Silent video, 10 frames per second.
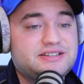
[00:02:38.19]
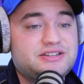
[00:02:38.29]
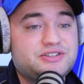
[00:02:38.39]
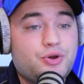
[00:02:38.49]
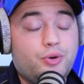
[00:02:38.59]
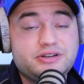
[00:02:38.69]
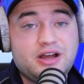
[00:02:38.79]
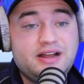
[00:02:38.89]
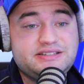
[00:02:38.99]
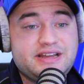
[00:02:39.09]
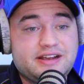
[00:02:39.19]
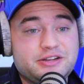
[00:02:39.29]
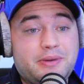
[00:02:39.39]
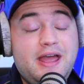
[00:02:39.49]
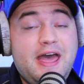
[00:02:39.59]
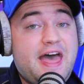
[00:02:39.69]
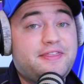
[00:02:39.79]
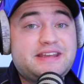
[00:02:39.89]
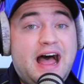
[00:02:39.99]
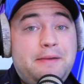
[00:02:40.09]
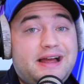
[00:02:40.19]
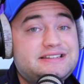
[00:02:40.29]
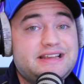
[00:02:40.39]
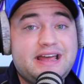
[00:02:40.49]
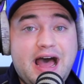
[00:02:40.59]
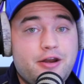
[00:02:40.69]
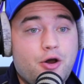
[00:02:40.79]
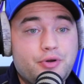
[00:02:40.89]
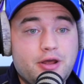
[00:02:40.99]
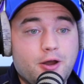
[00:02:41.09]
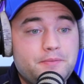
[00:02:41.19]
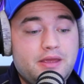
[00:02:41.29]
is going to contact him? At the time, I said, I don't know.